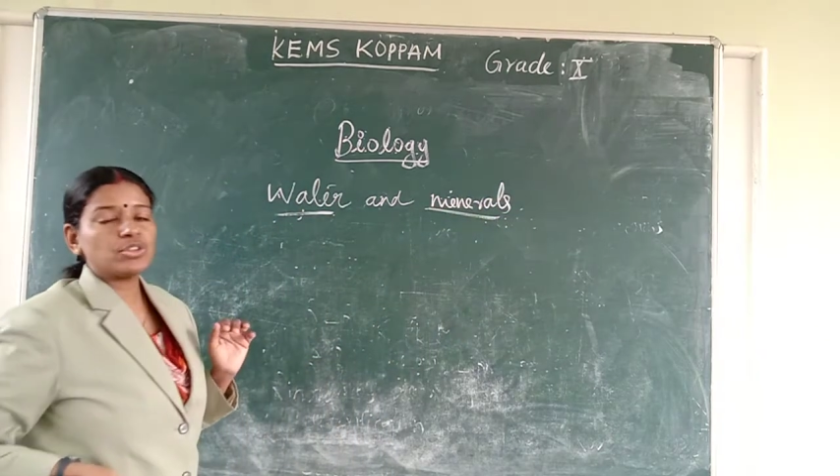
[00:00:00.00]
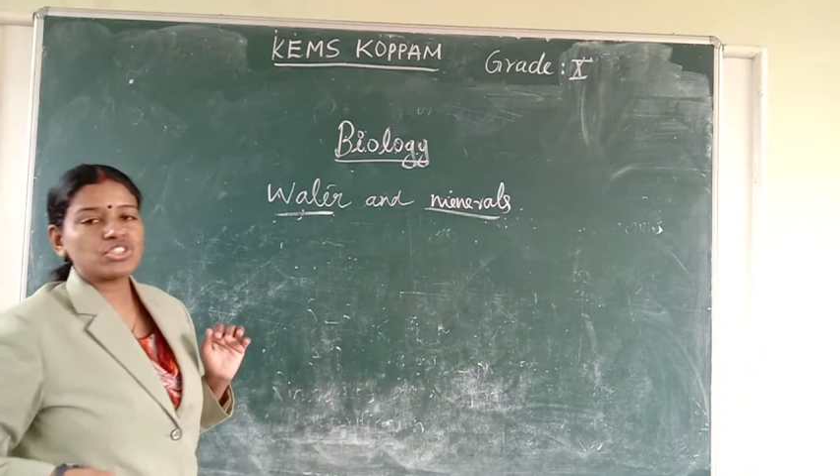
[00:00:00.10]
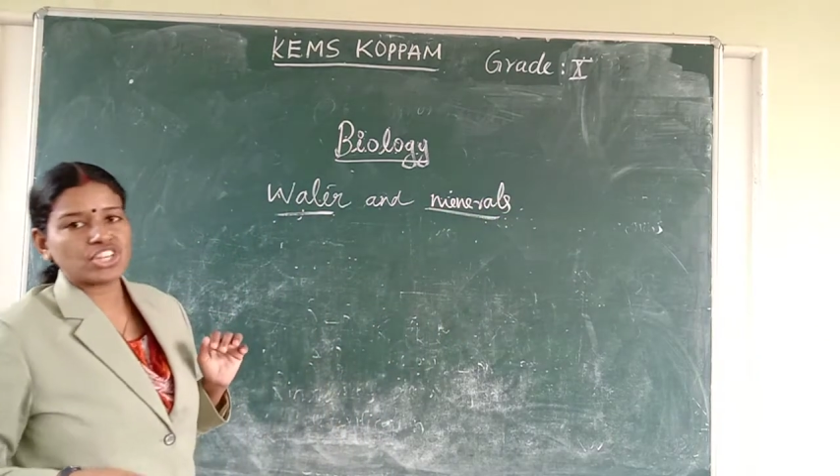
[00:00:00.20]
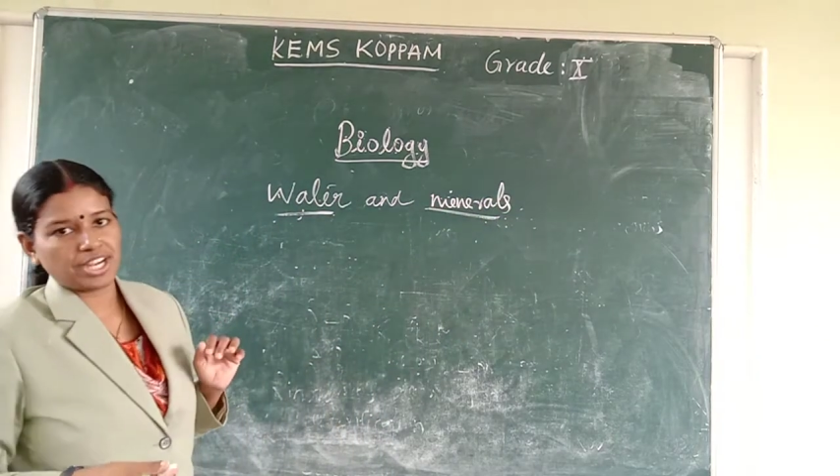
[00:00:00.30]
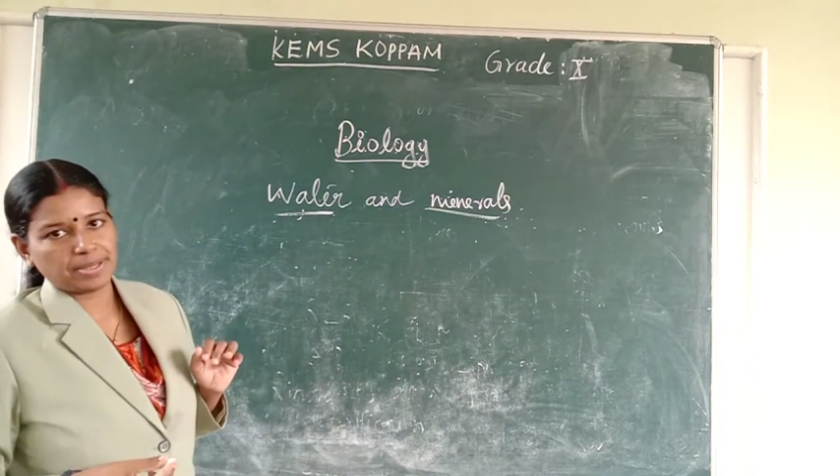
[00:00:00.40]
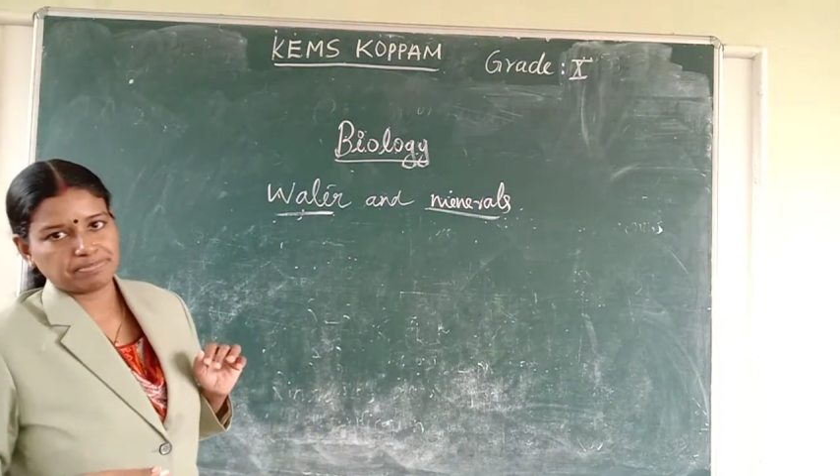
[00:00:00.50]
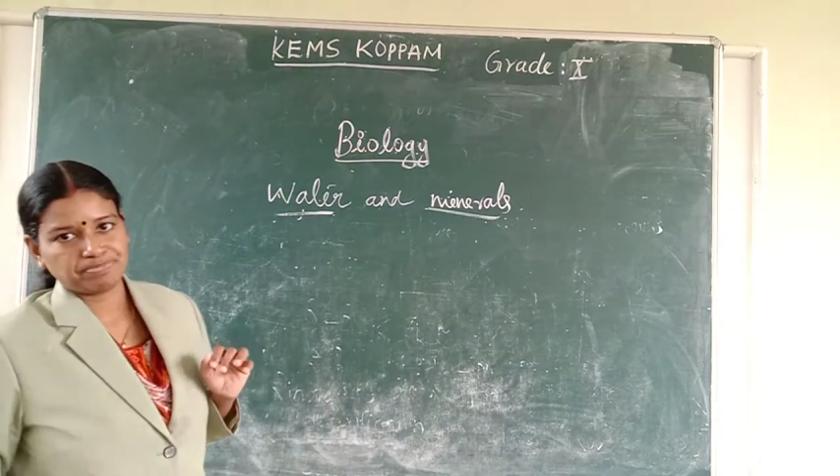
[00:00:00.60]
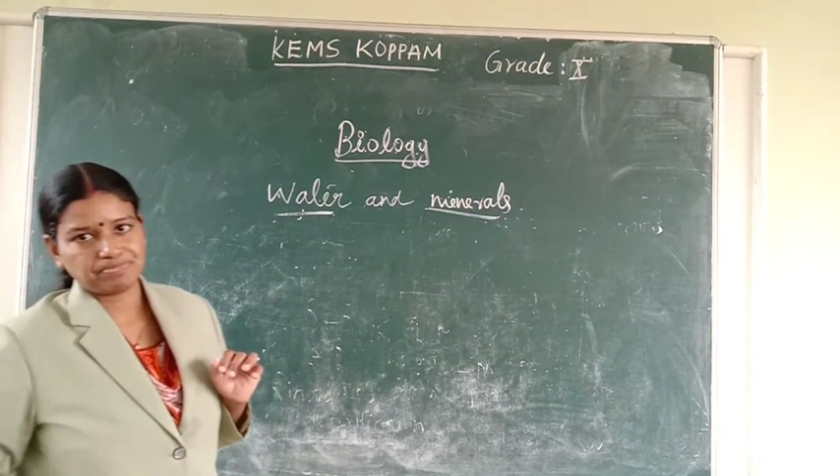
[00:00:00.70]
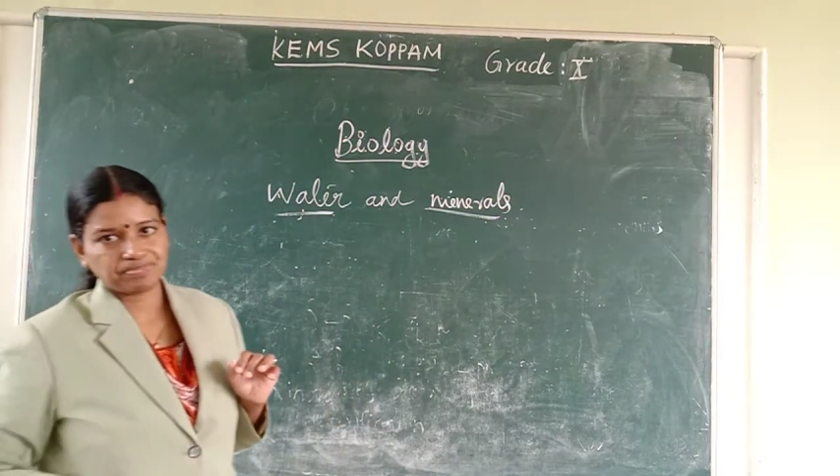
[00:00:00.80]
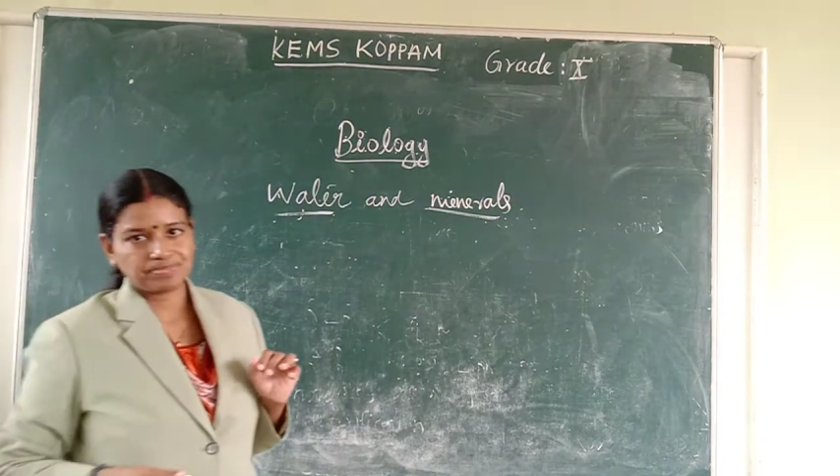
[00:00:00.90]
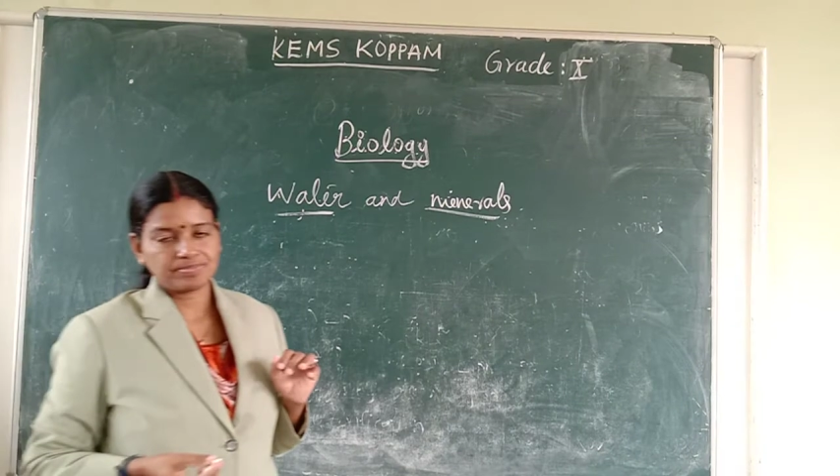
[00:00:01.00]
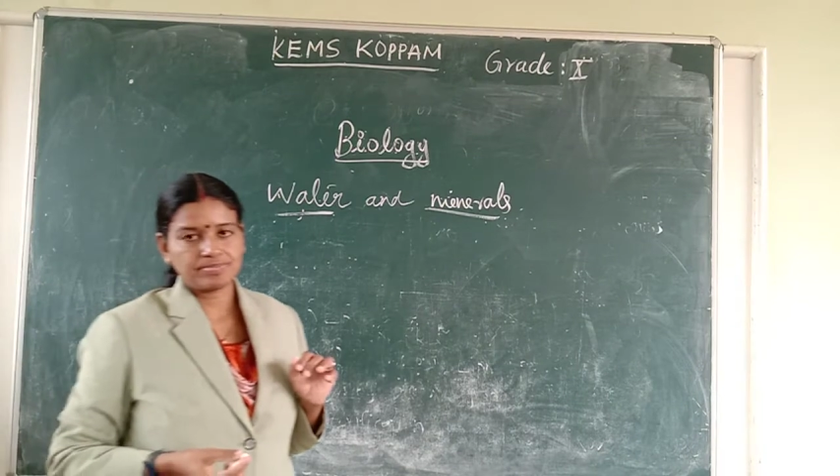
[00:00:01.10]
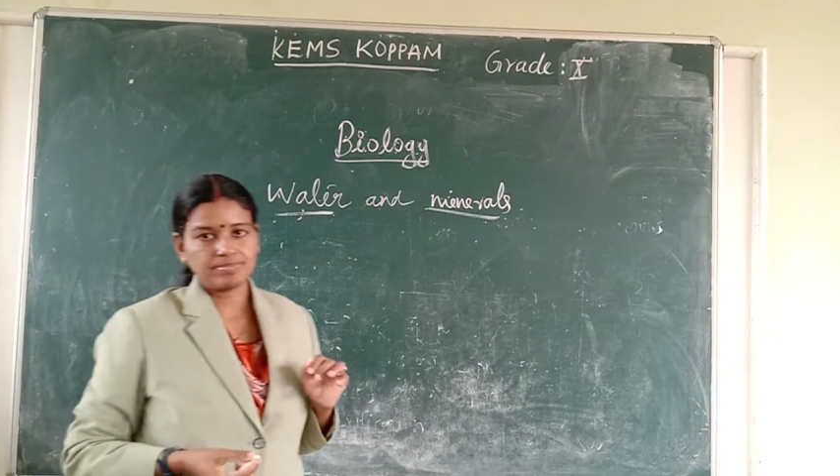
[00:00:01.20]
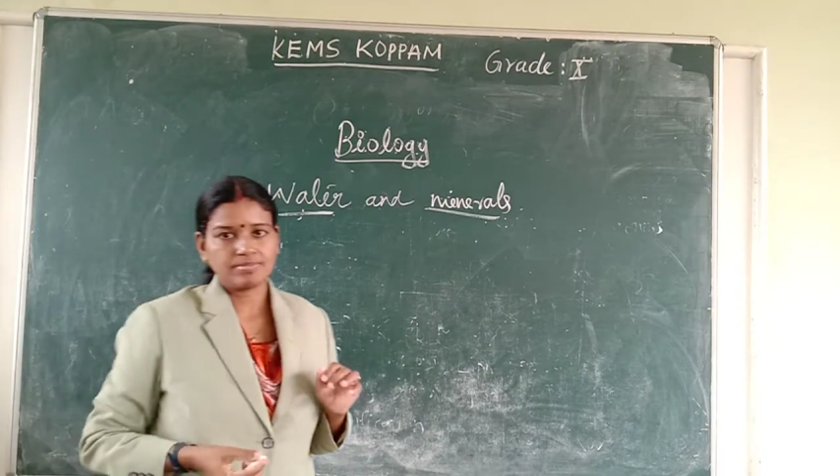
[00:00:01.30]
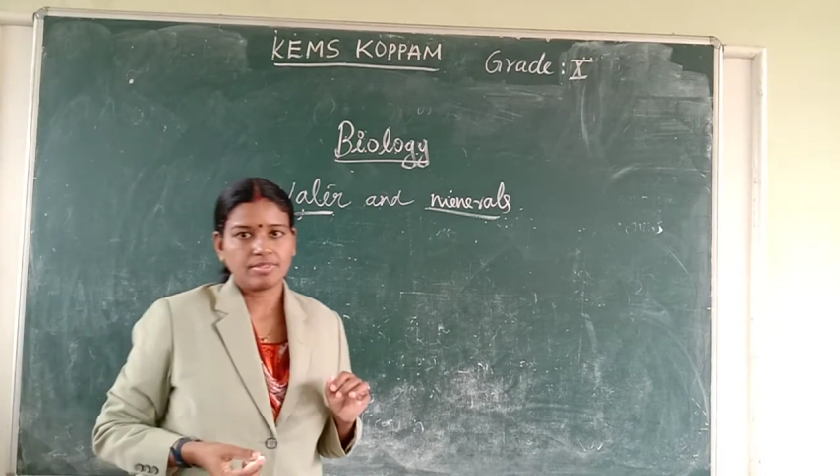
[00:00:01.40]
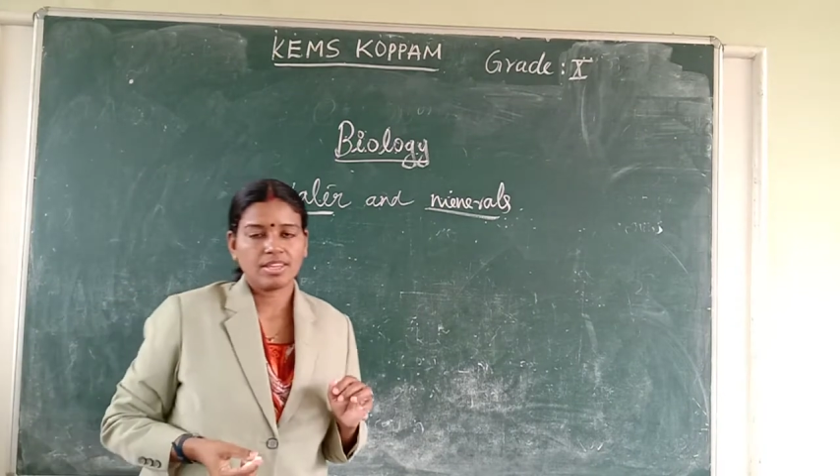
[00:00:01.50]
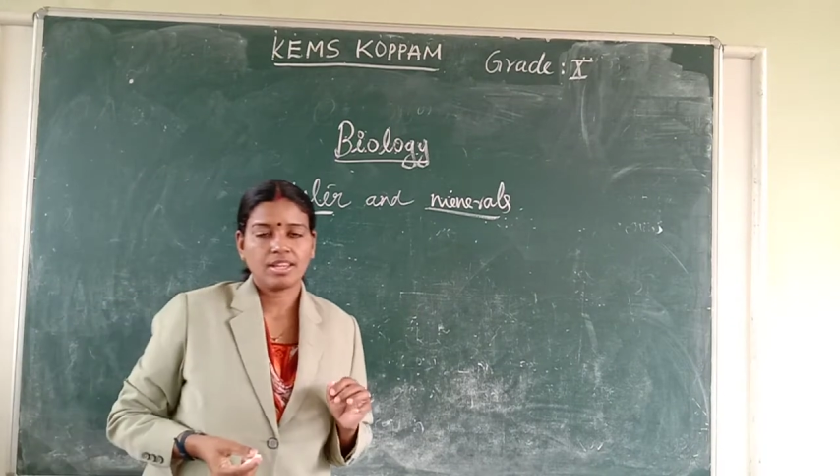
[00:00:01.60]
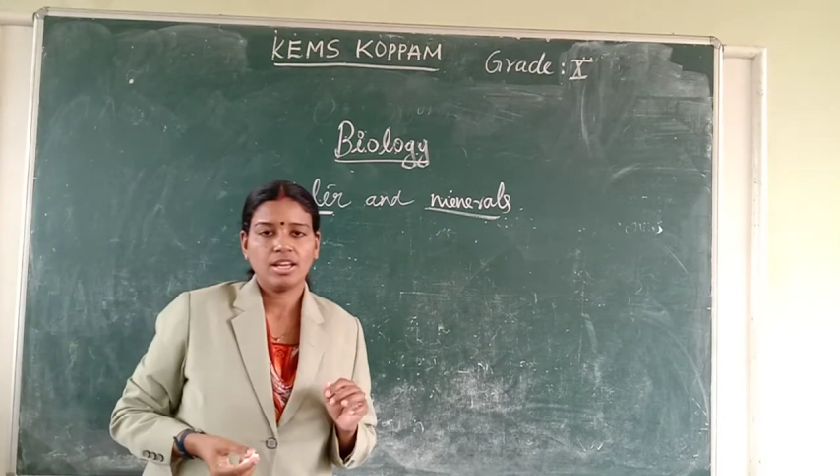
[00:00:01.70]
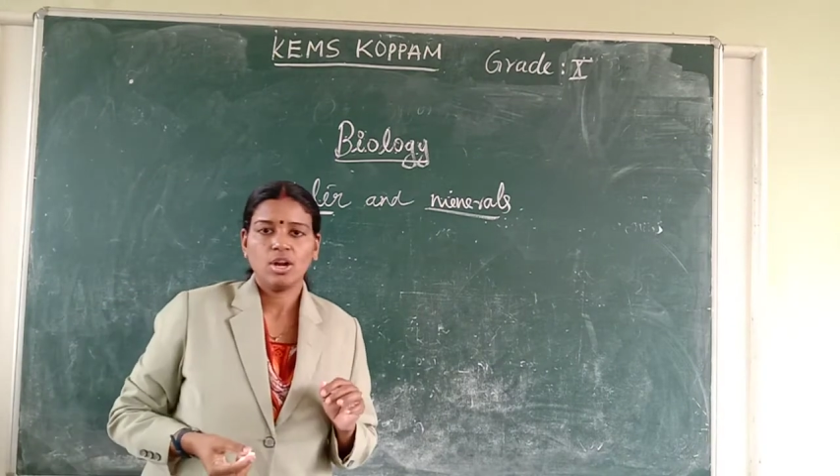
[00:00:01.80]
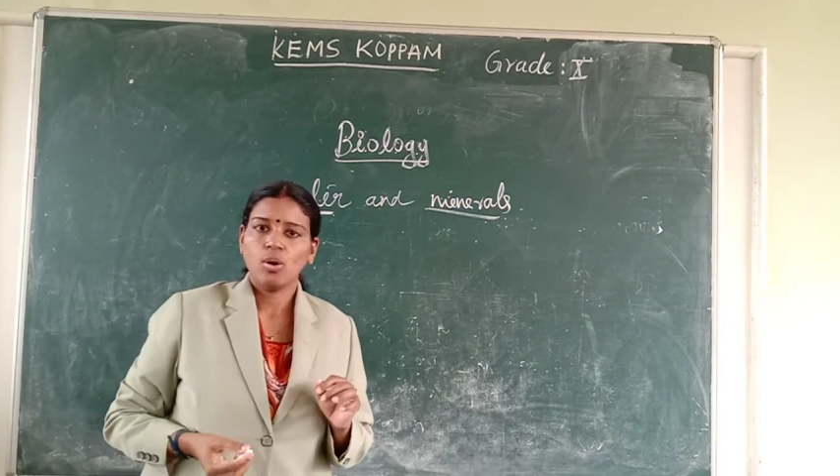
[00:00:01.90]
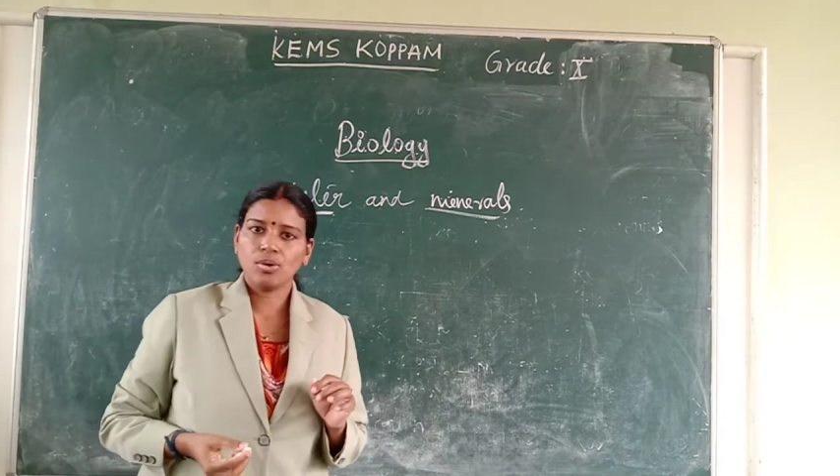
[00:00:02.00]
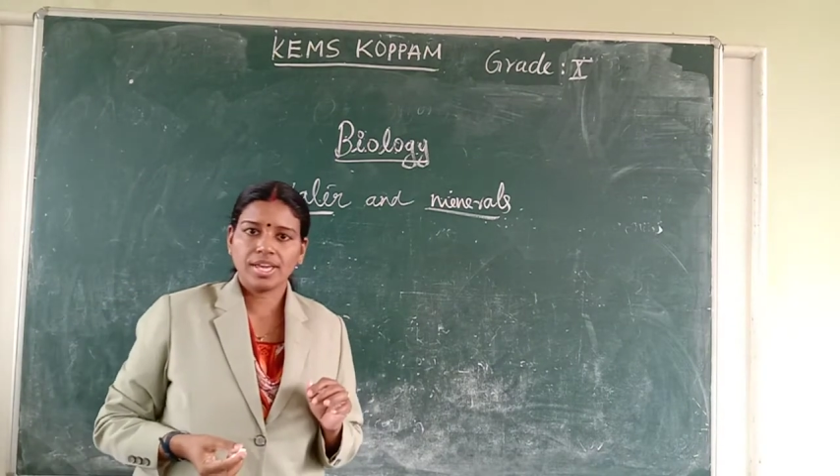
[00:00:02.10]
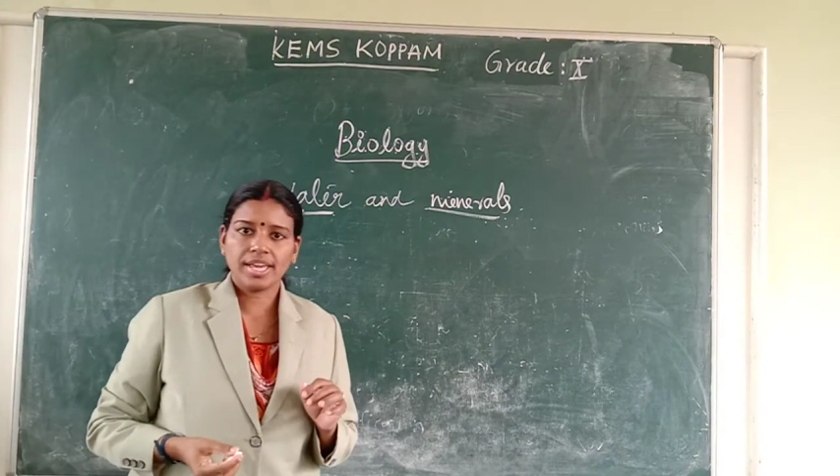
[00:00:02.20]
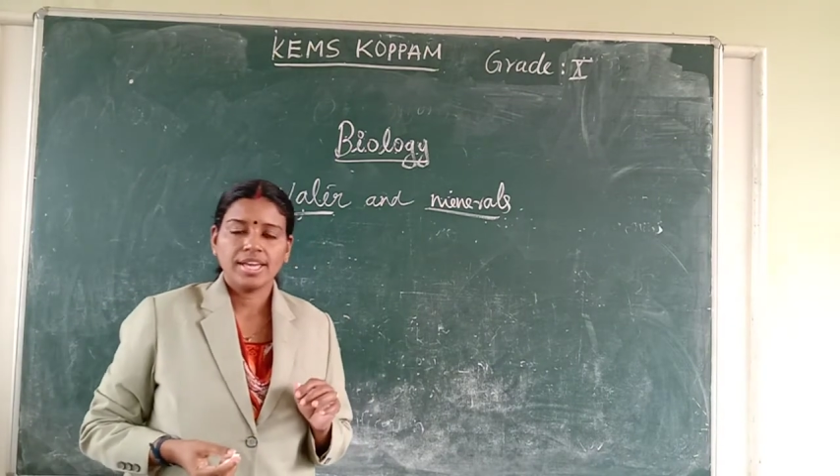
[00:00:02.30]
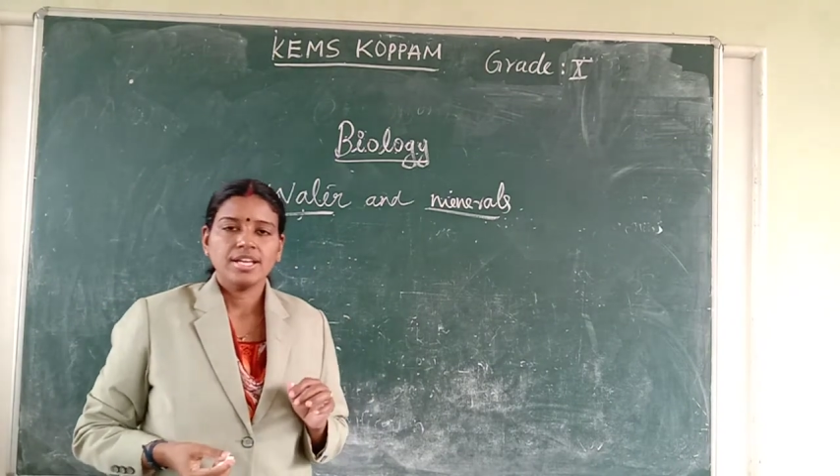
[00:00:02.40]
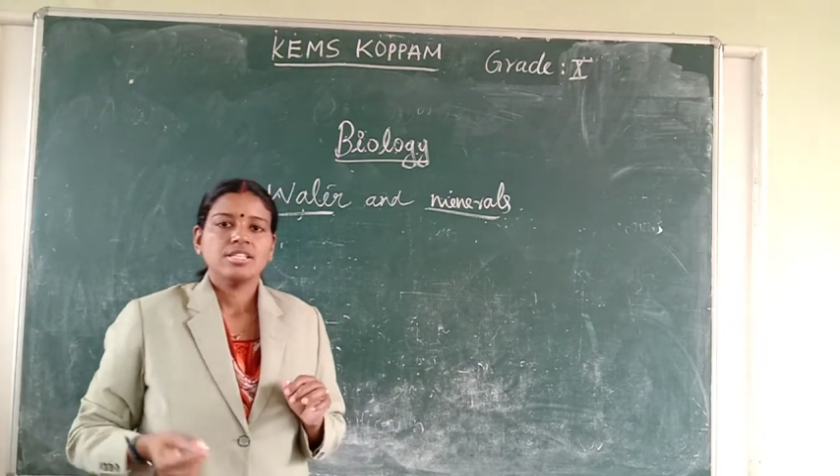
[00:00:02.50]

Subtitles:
study. Okay.